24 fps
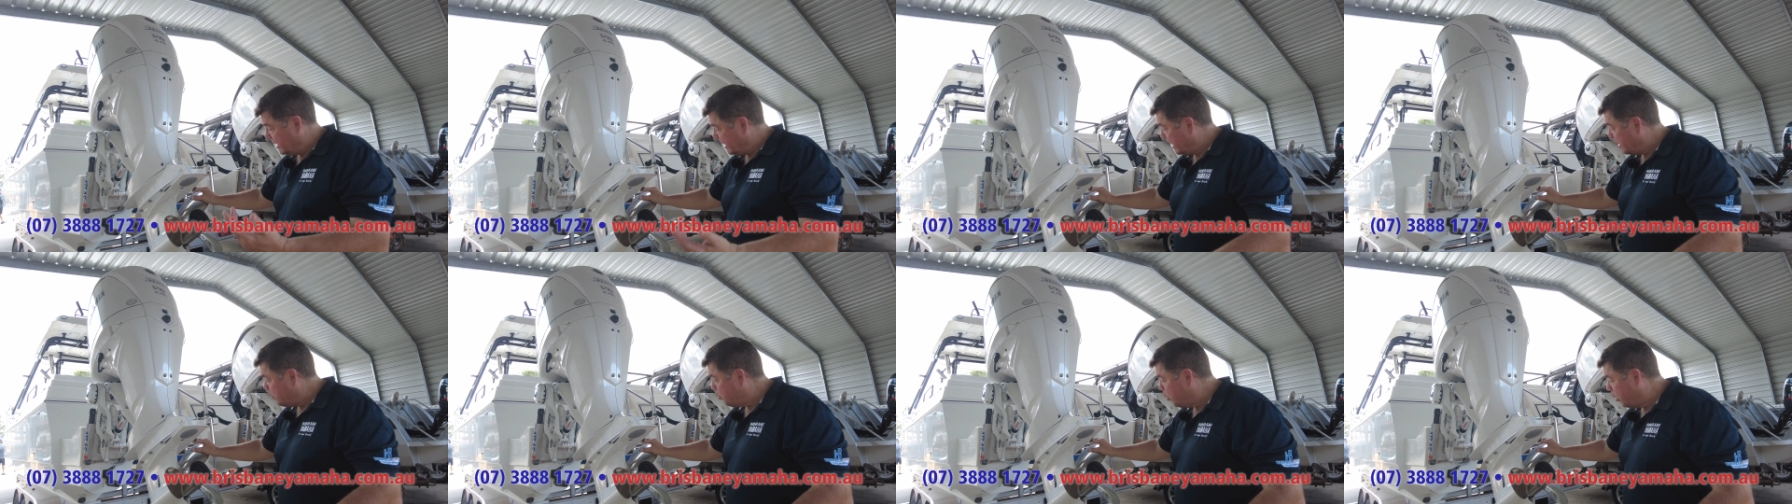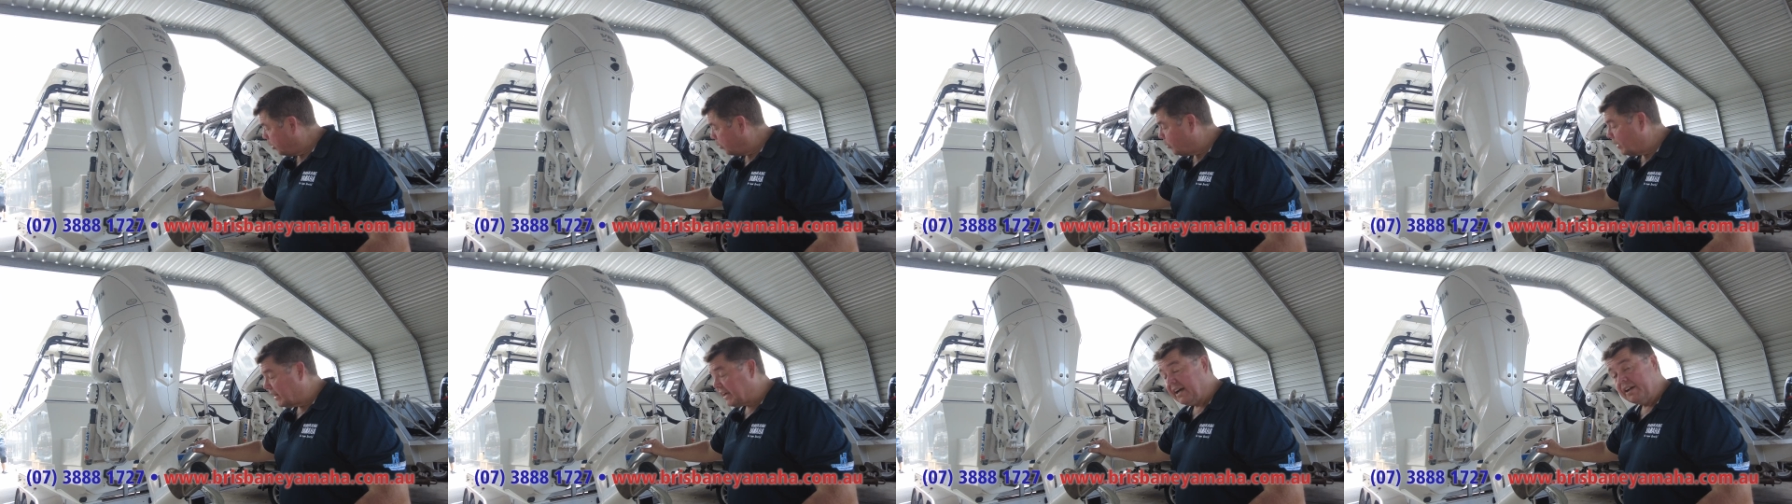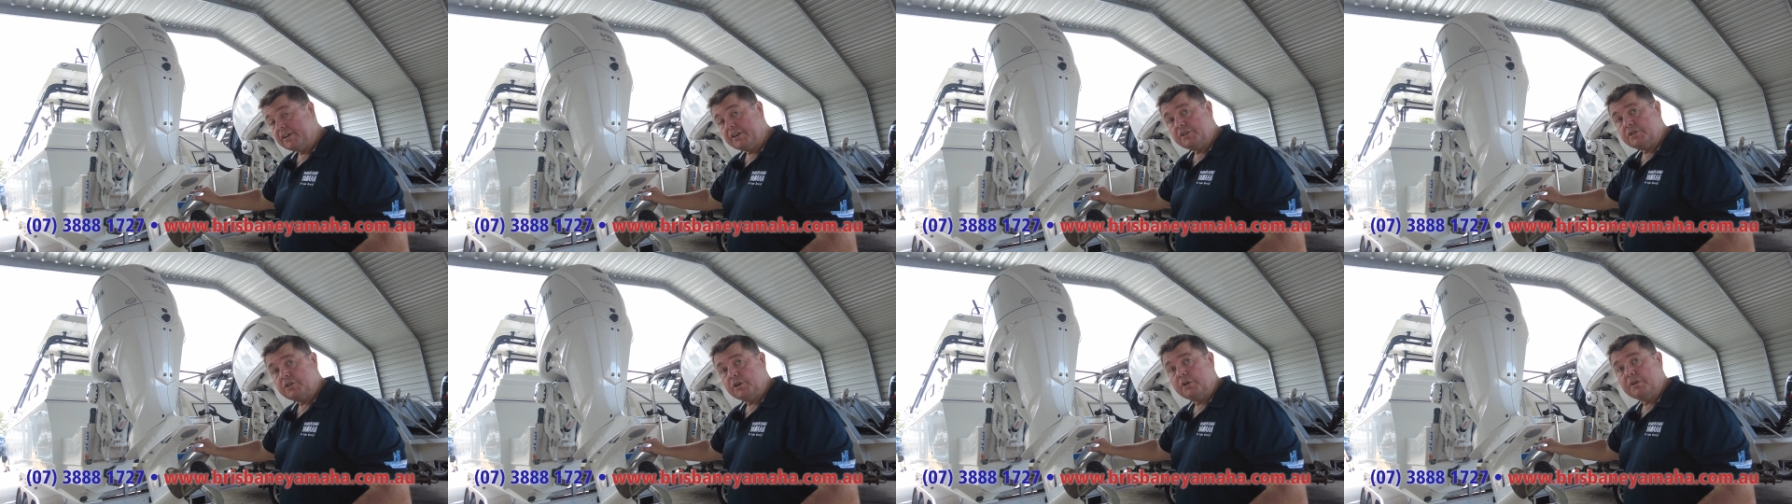And what we're
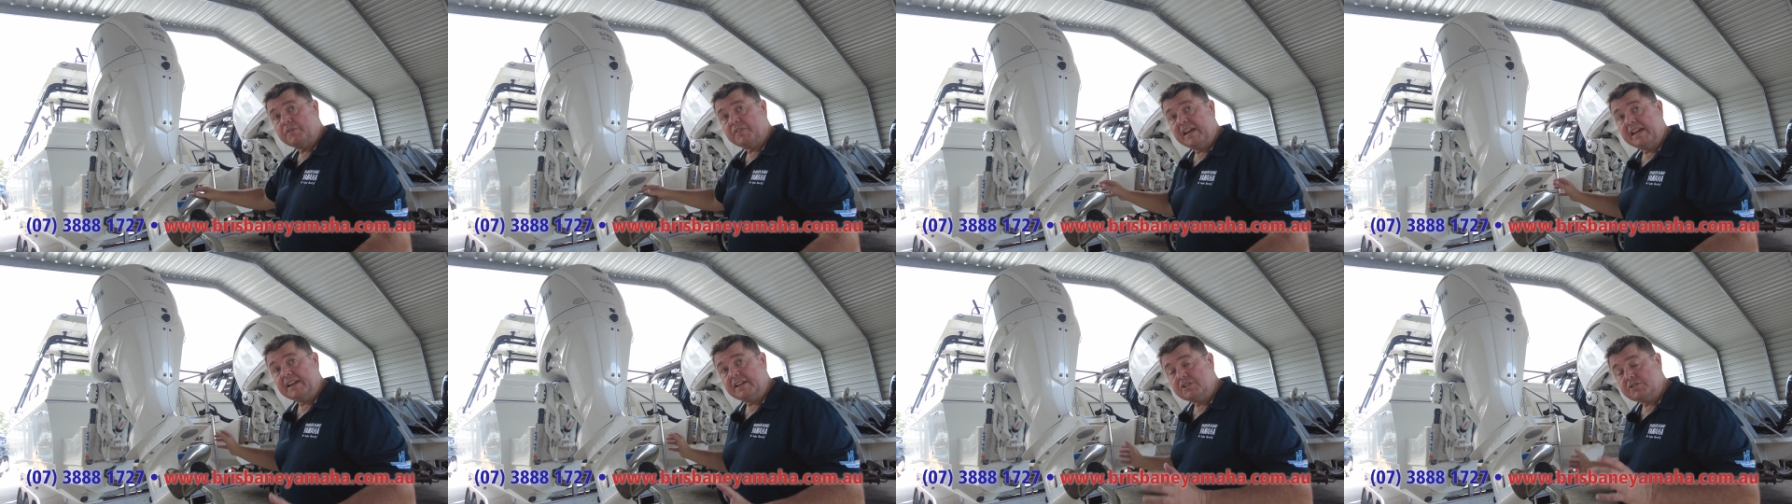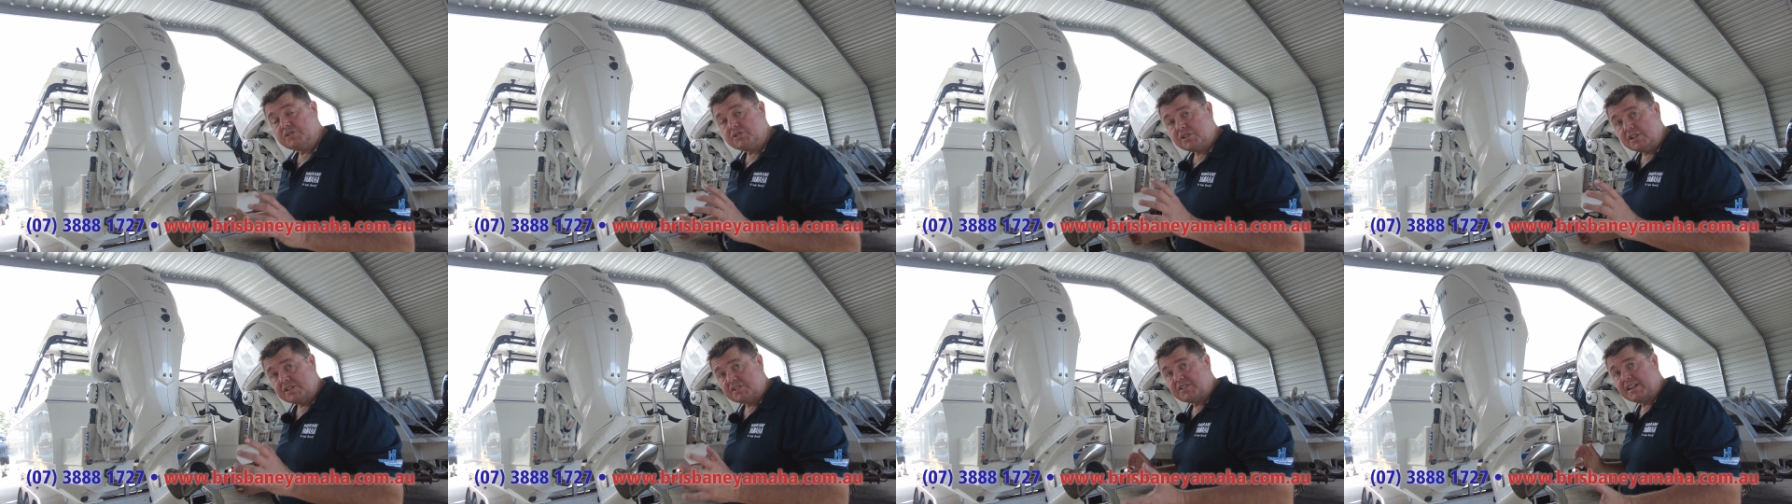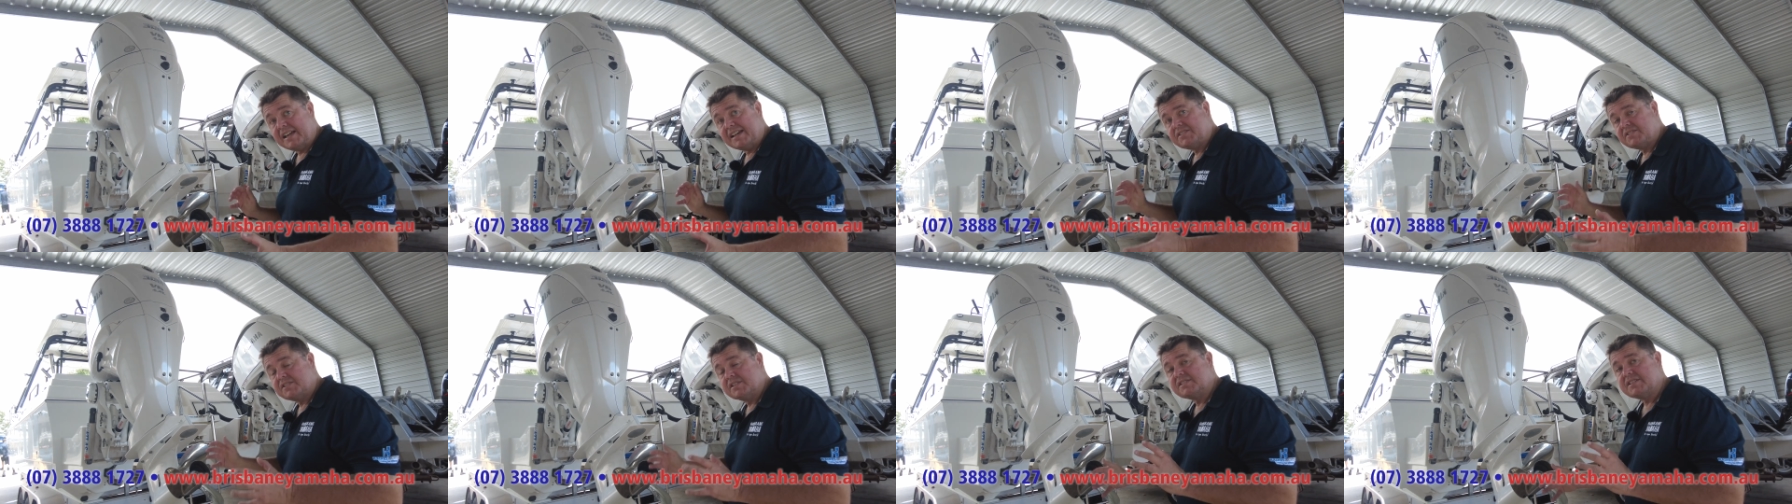going to do then is just
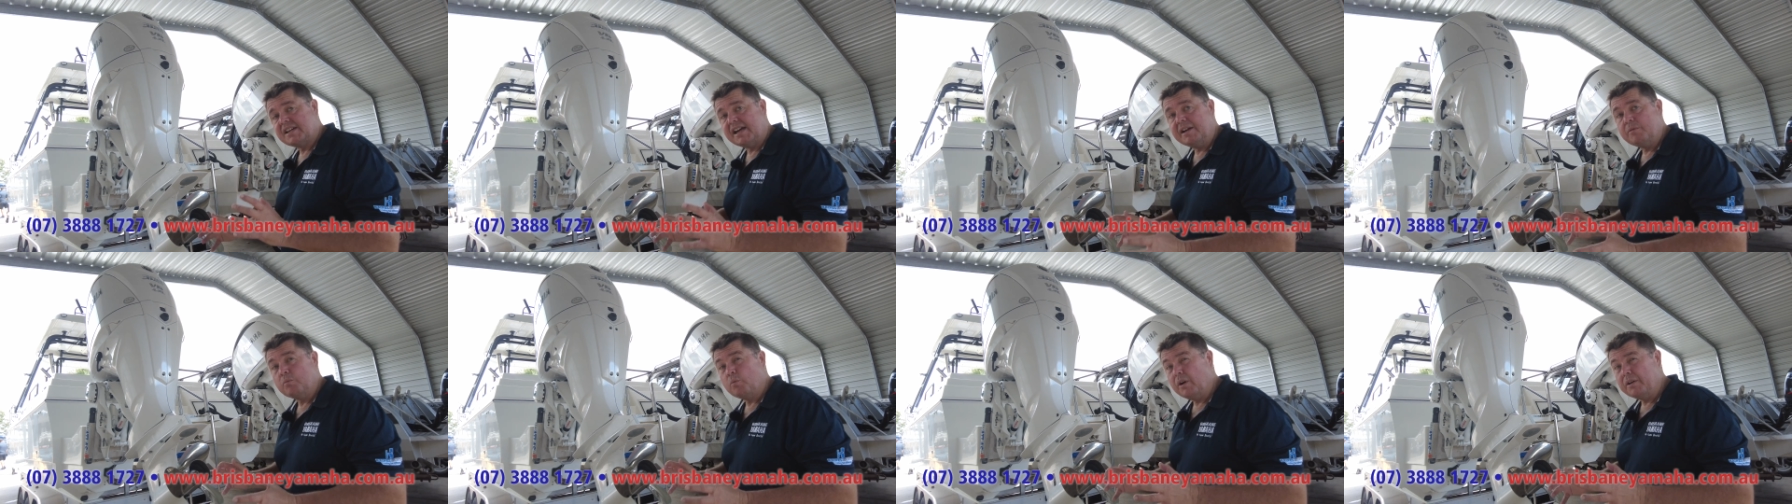ascertain